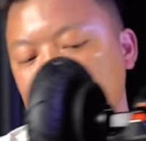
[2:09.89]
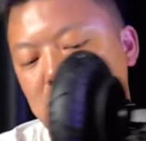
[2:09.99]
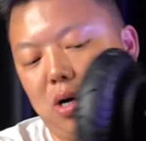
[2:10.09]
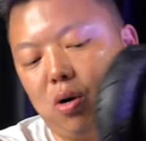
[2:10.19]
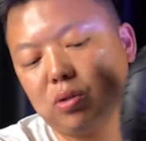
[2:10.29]

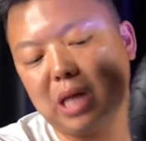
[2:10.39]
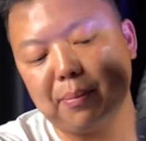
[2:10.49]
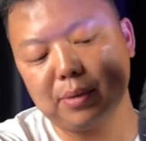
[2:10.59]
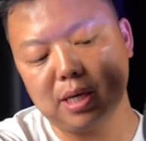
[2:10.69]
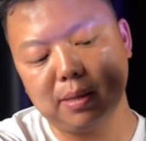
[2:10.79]
The old
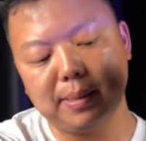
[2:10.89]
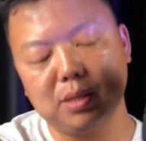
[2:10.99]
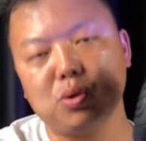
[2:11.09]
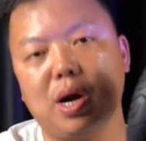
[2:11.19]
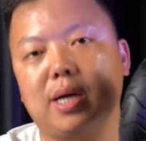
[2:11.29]
double
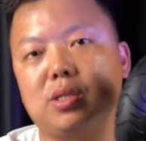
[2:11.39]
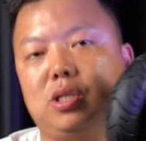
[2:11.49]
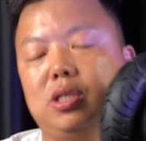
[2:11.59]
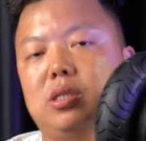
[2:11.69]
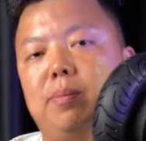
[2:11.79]
kingpin trucks
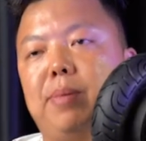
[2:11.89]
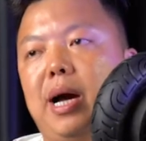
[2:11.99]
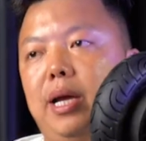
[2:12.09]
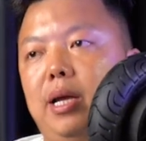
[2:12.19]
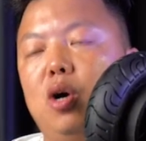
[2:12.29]
is
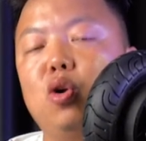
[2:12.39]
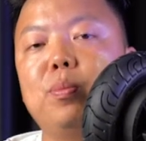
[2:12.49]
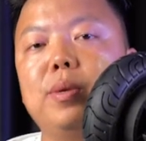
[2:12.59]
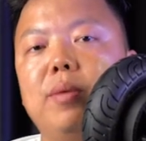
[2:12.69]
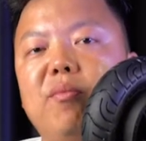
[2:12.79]
by
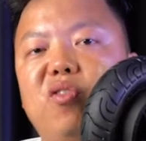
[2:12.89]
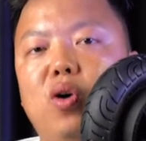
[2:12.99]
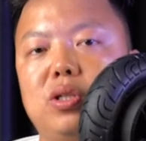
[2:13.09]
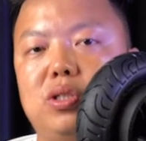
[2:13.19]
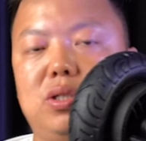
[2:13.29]
aluminum
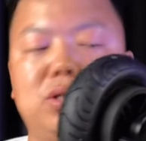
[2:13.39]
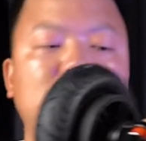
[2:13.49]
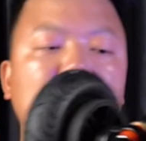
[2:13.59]
forged